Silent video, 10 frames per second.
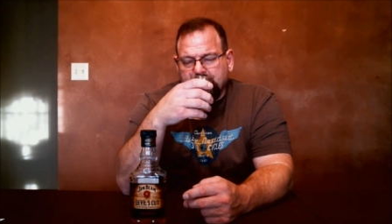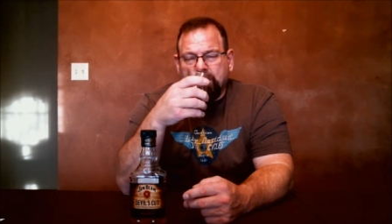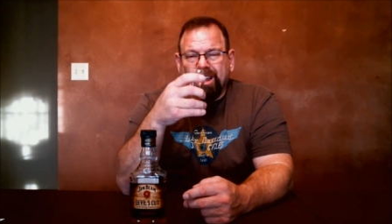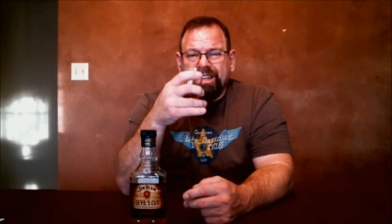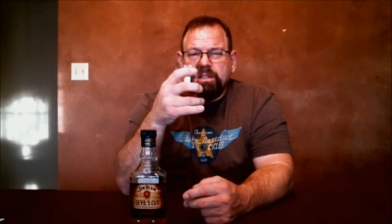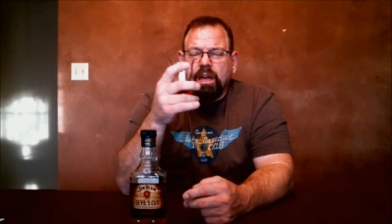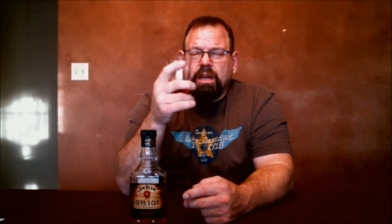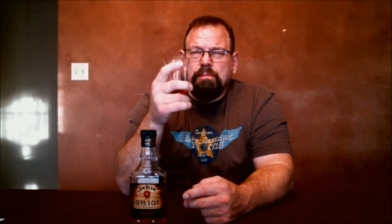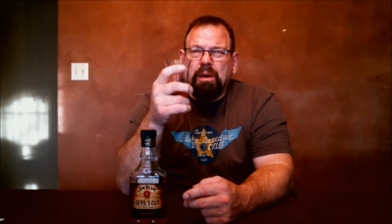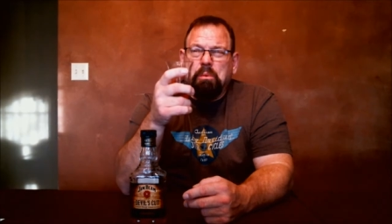when I talk
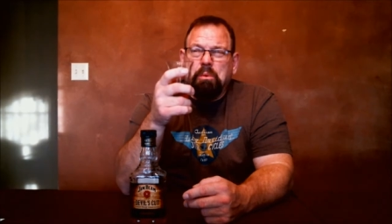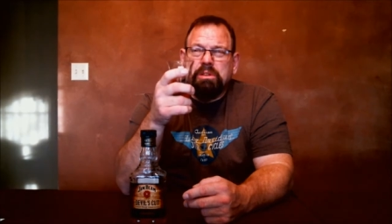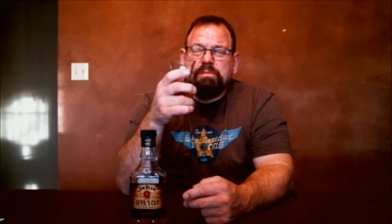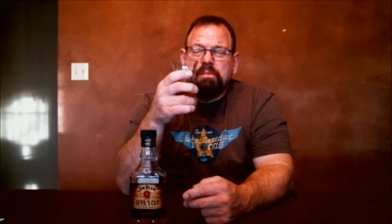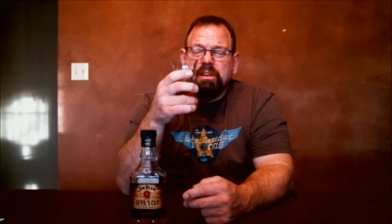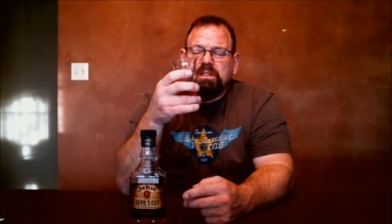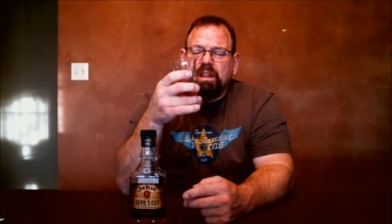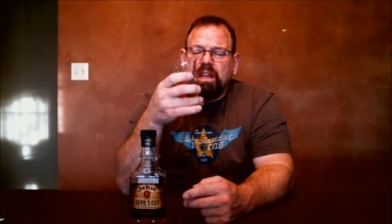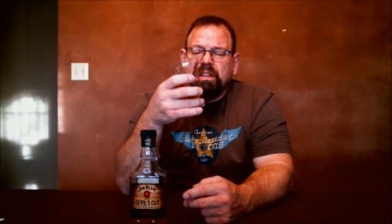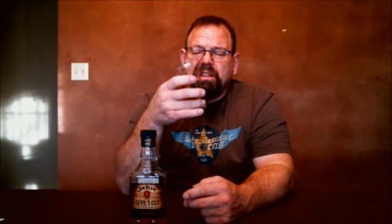about wood smells a
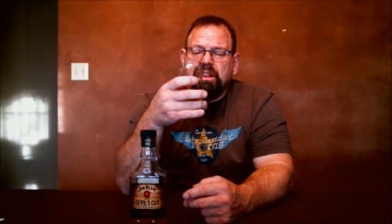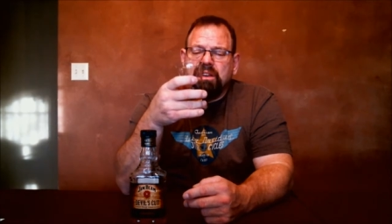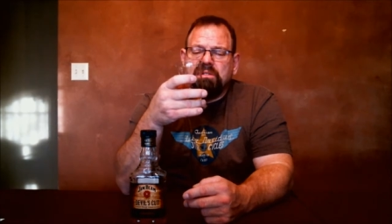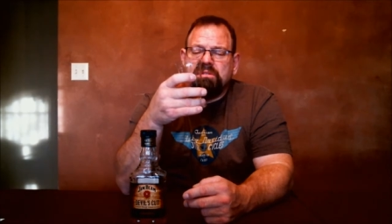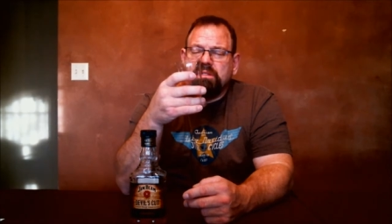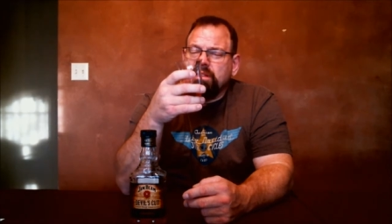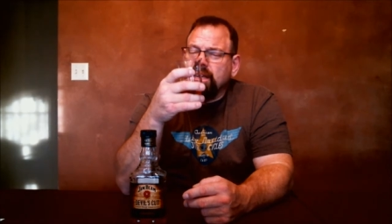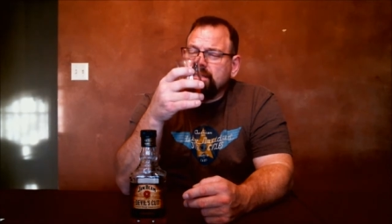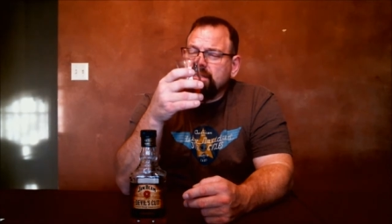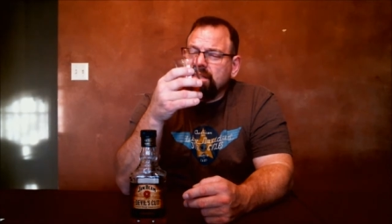lot in the nose,
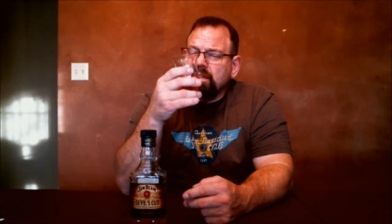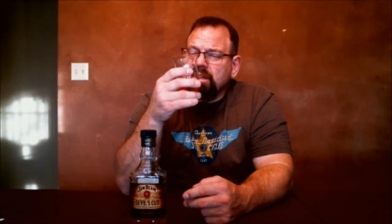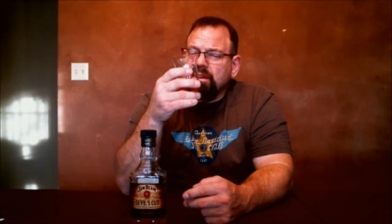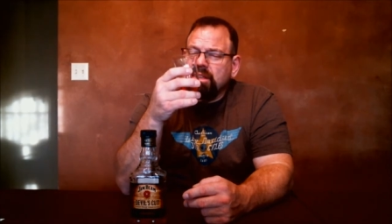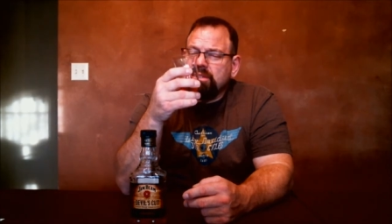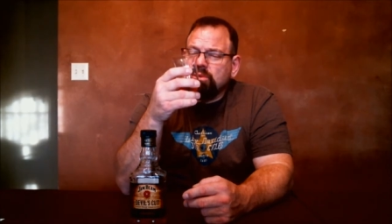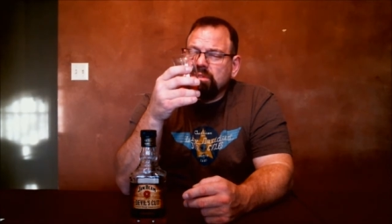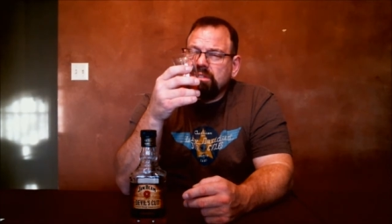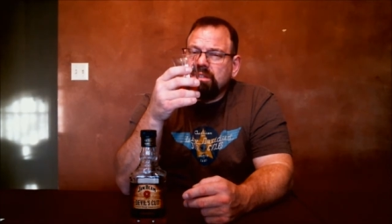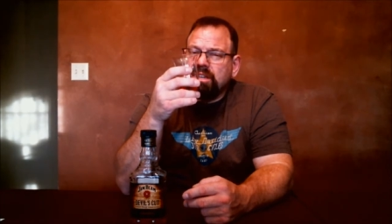that's the that's
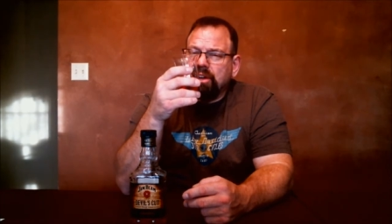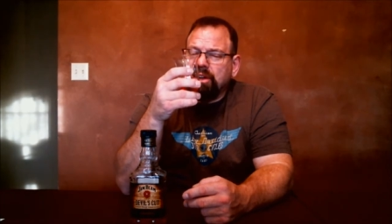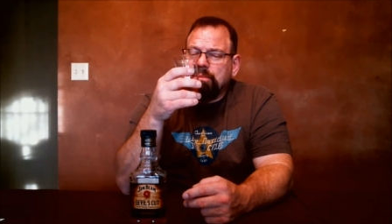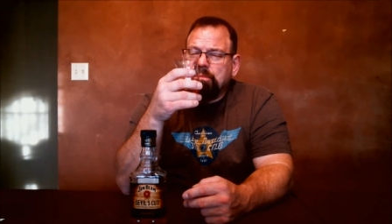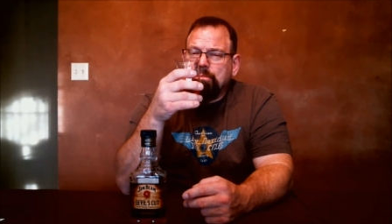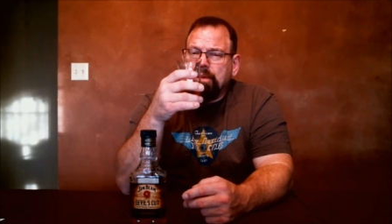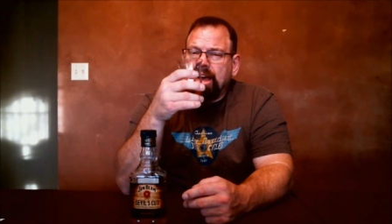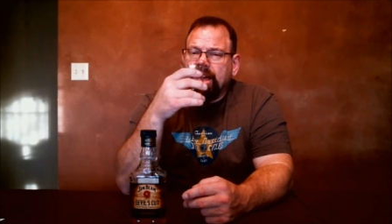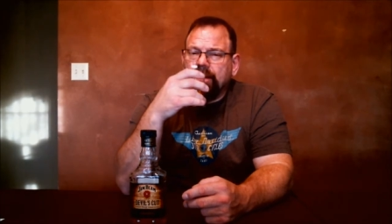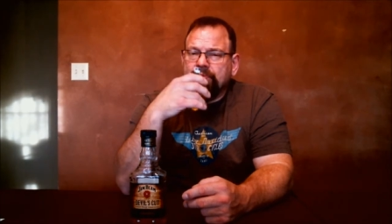what's carrying me
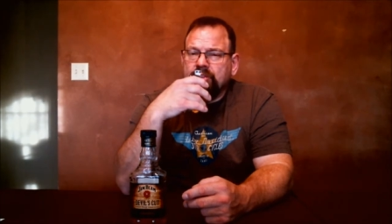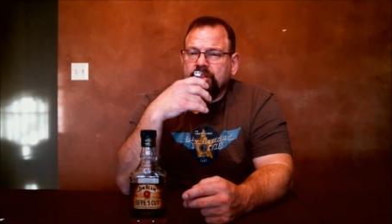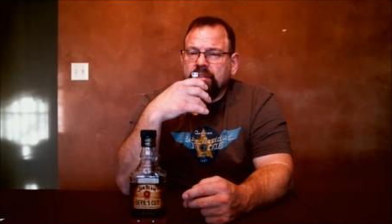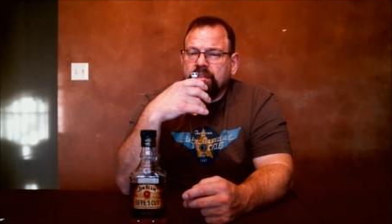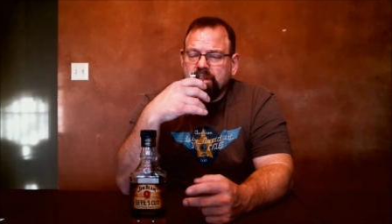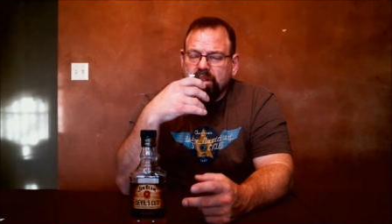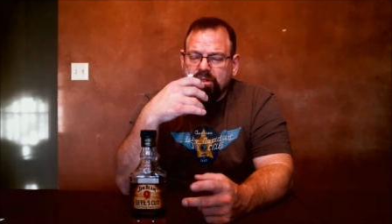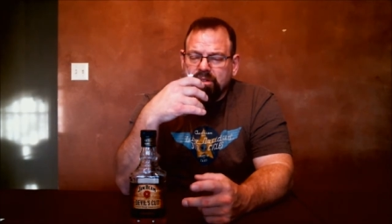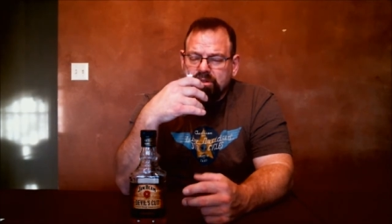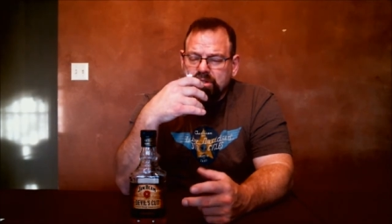back to all
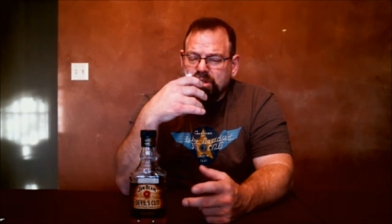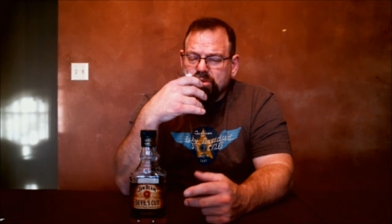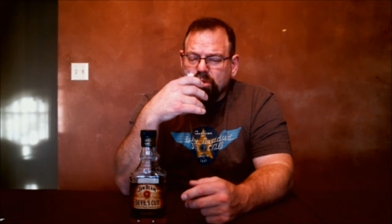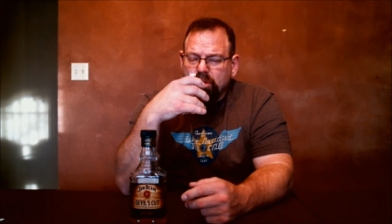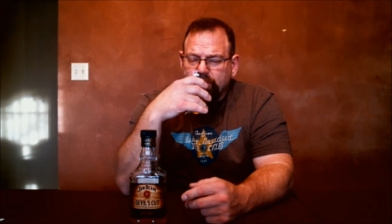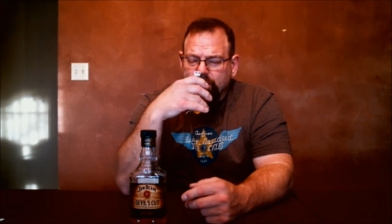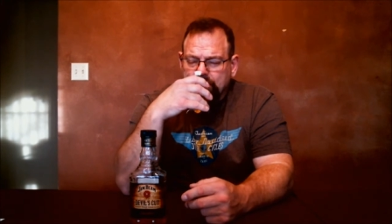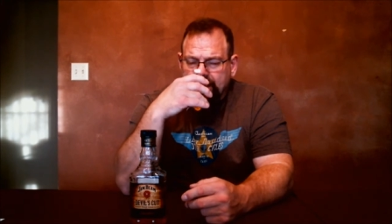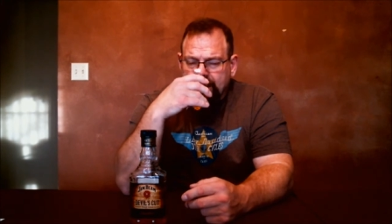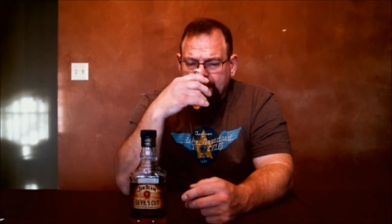those years working for
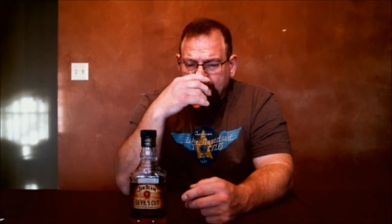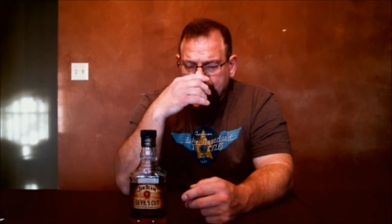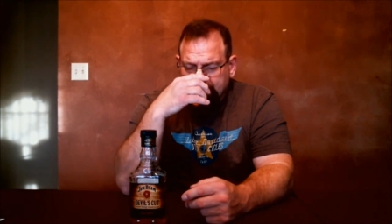my dad.